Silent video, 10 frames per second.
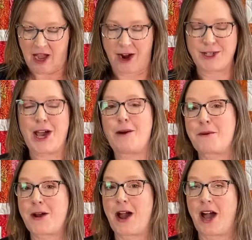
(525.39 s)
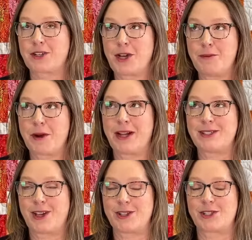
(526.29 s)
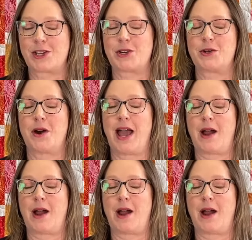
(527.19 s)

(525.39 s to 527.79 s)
October October is also